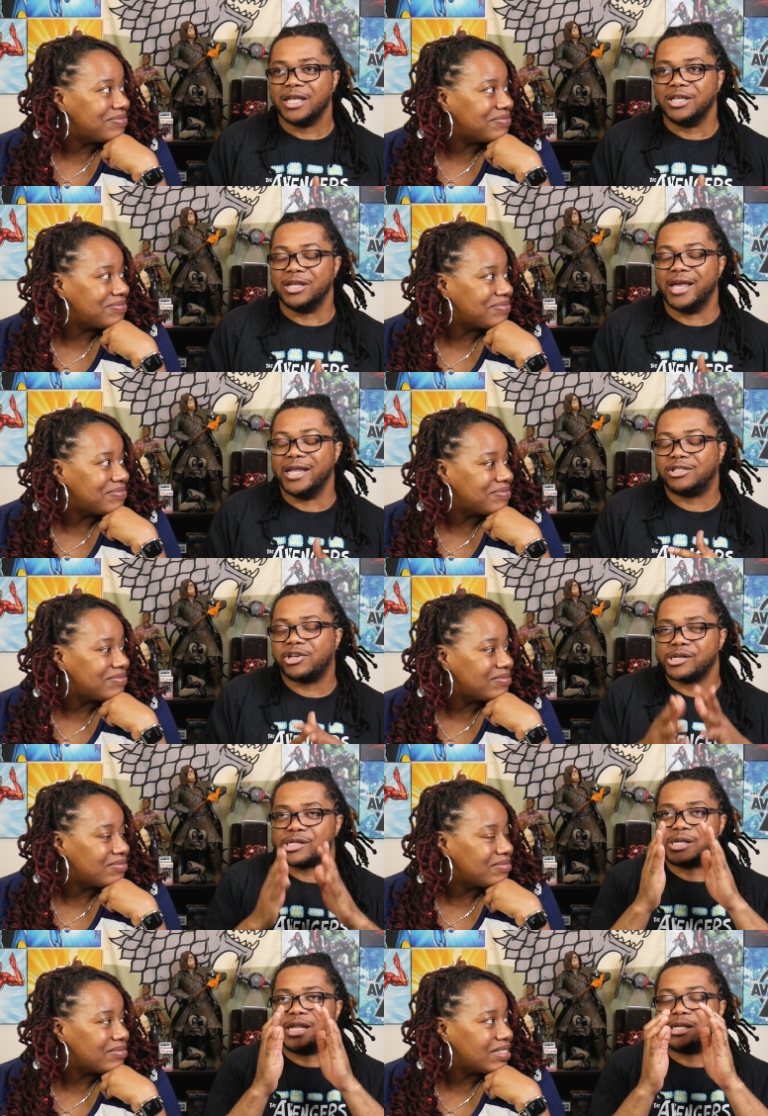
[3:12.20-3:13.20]
Speaker 1: it
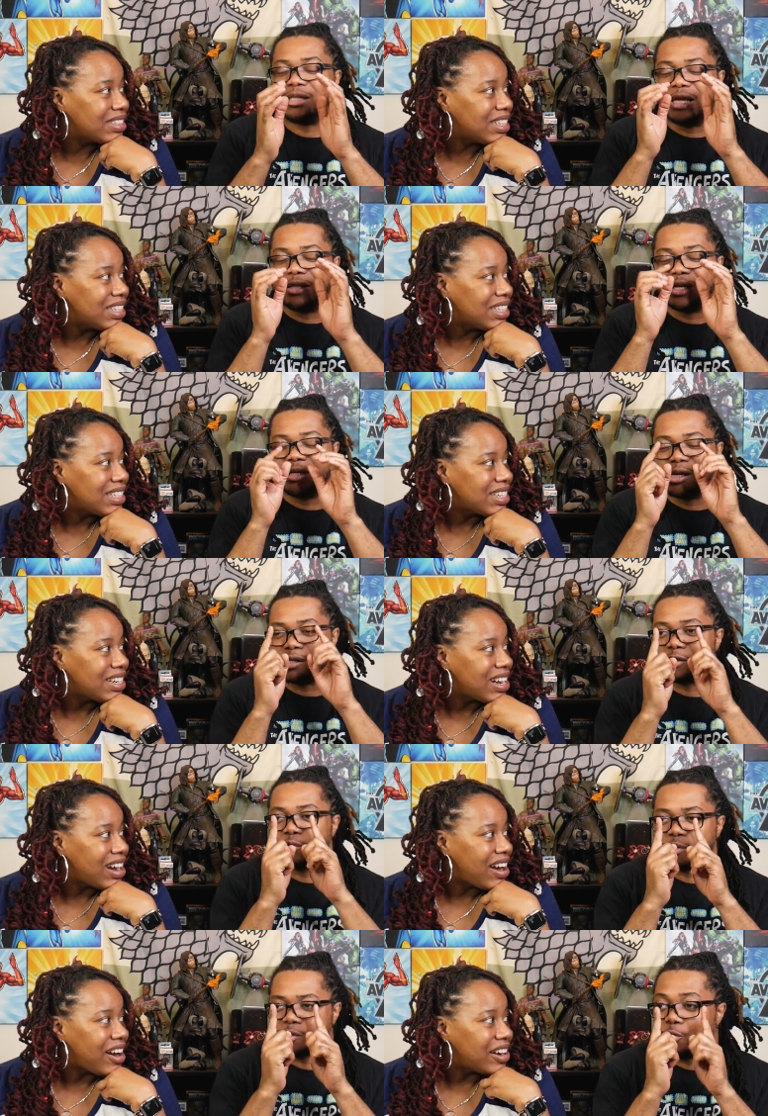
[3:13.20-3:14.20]
just it, the, the, the
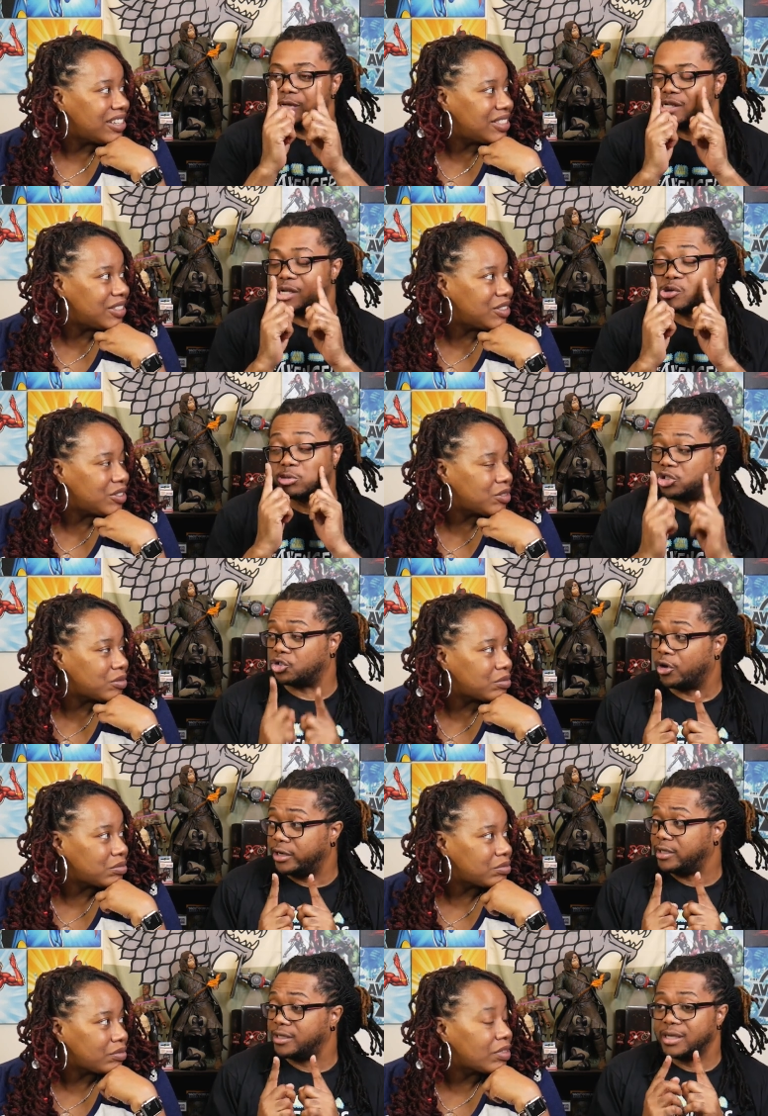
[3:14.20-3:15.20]
so stories are so
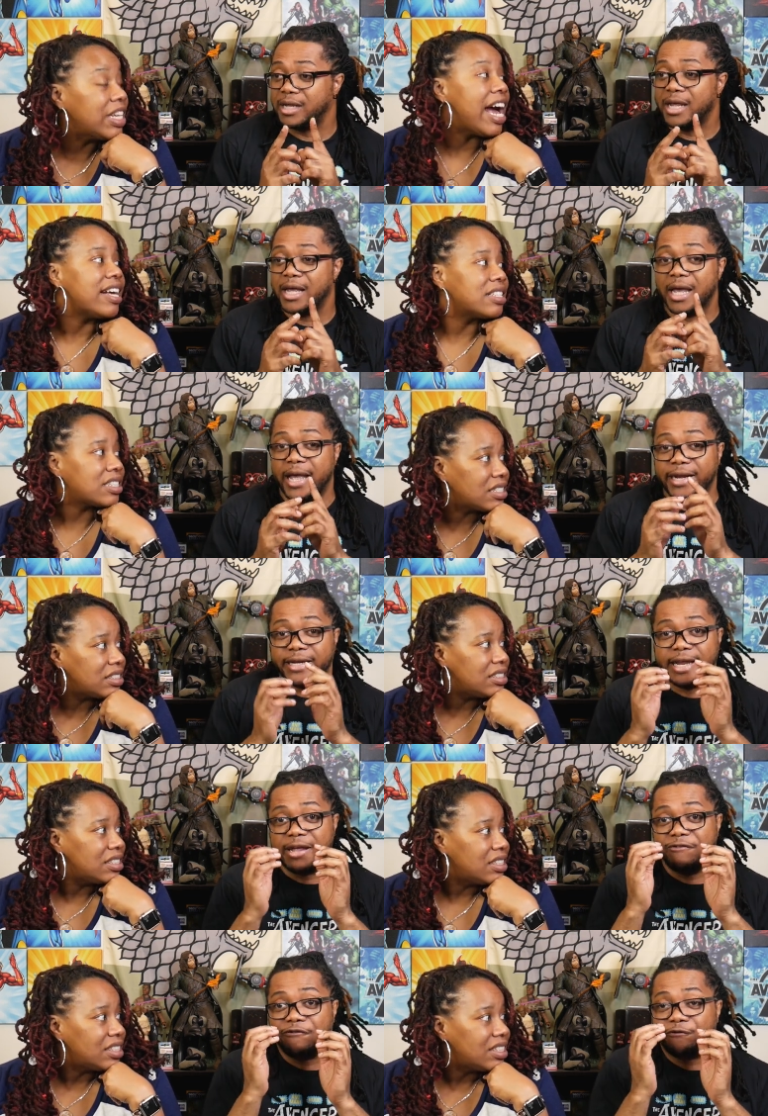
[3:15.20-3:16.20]
short. Yes, and
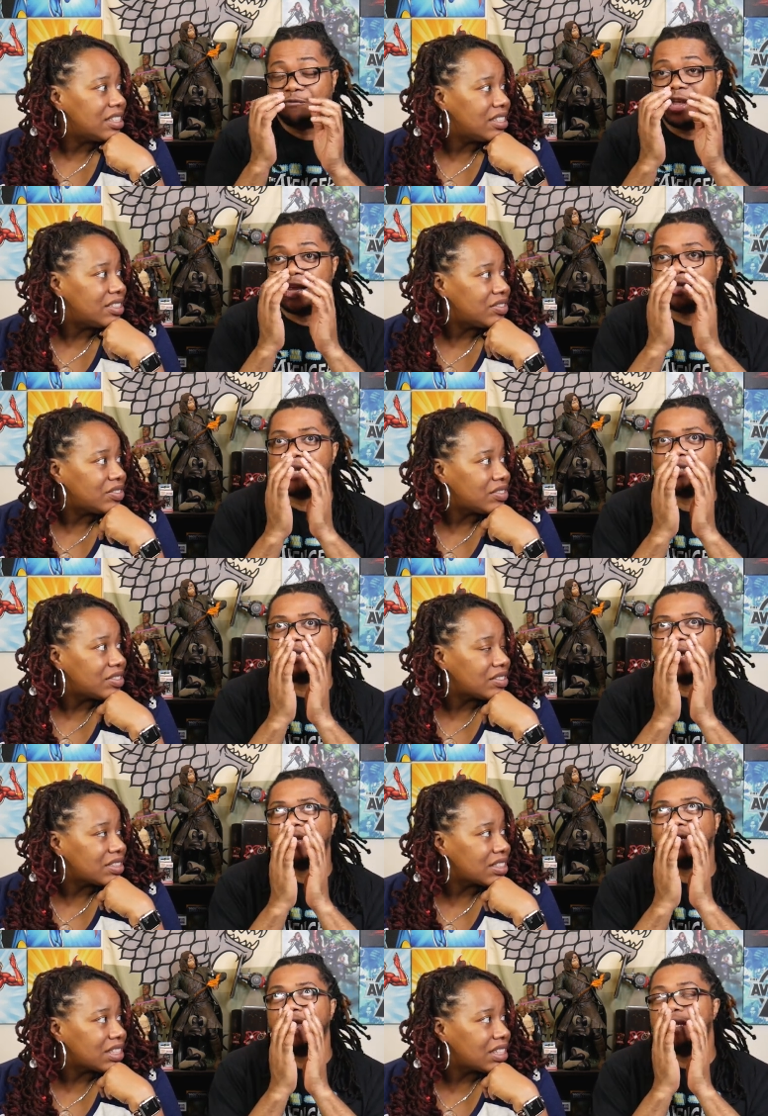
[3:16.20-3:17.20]
they they, they
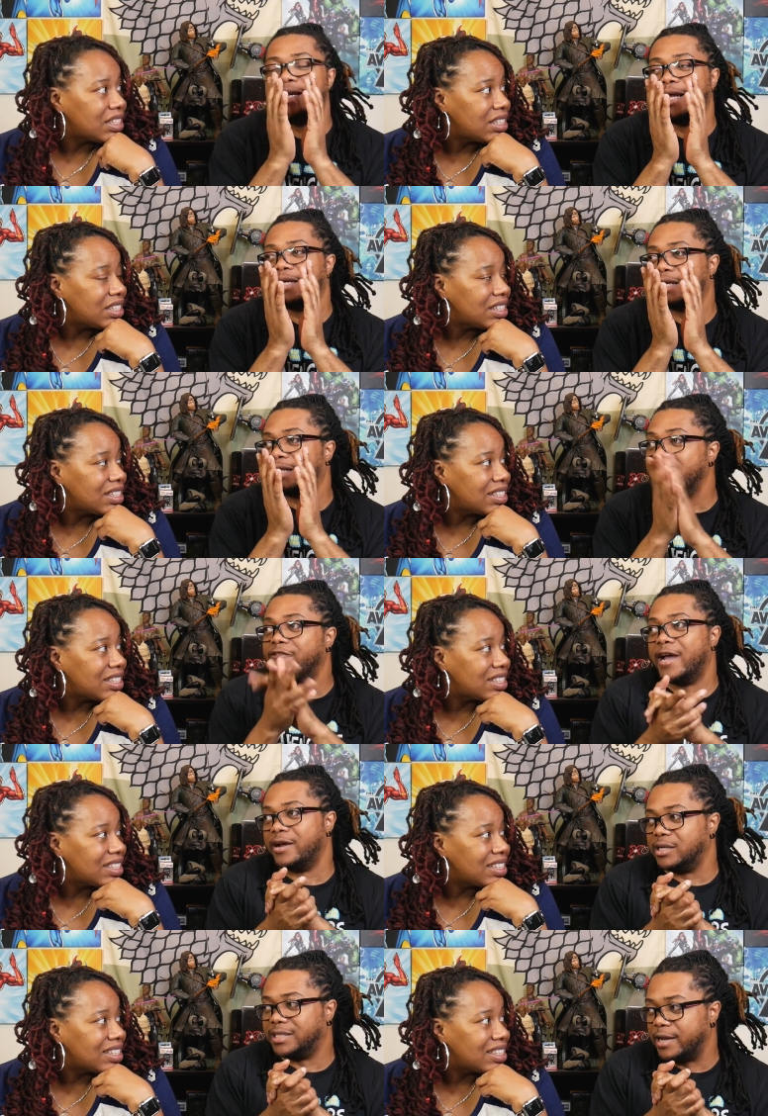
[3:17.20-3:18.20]
like end at a
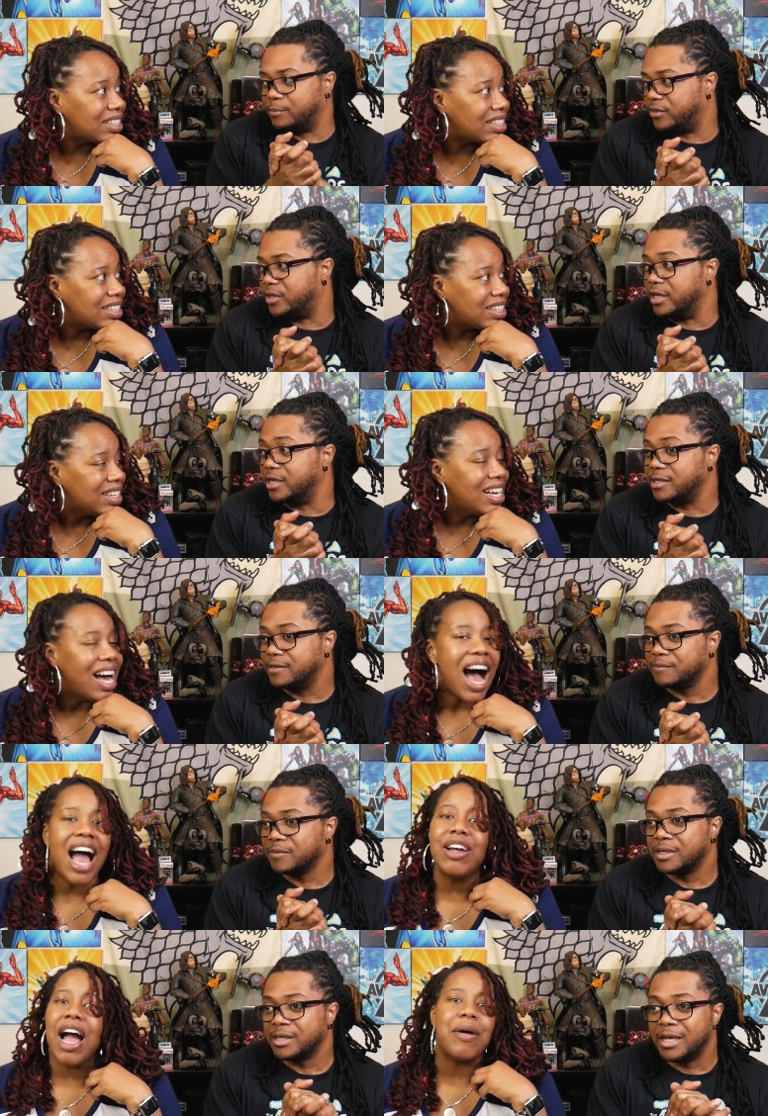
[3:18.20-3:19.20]
cliffhanger type of thing.
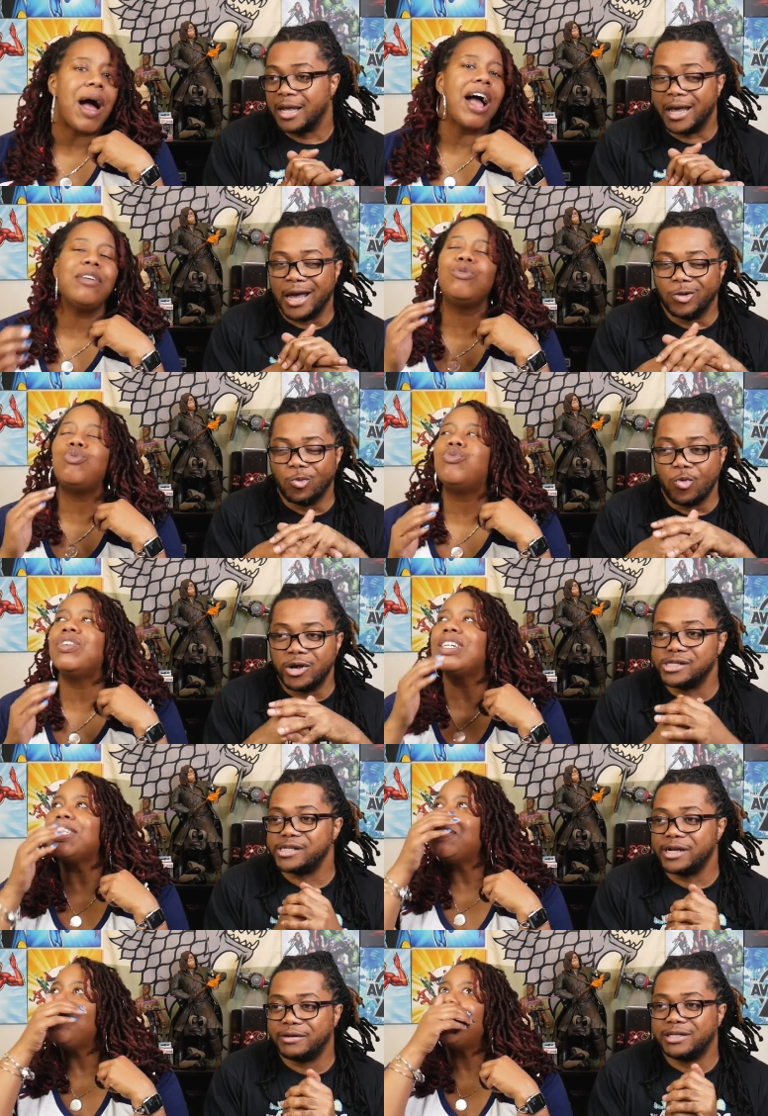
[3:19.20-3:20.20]
I, I, and
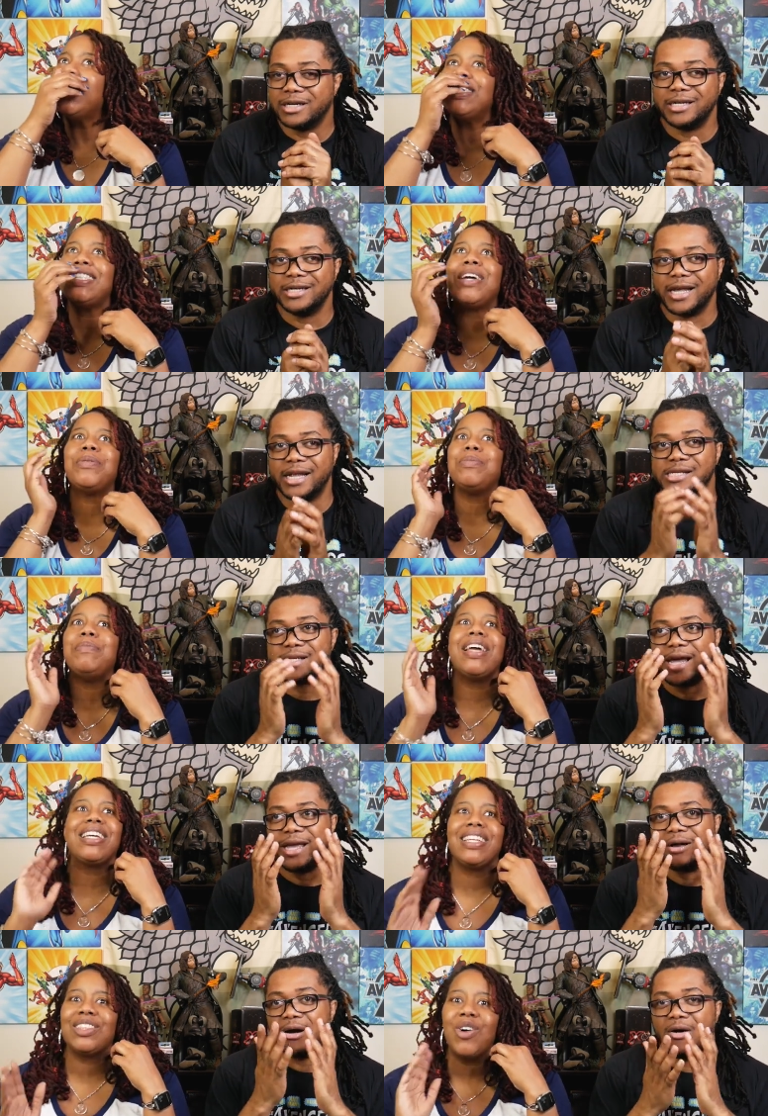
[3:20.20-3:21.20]
once really you're done, it's like, it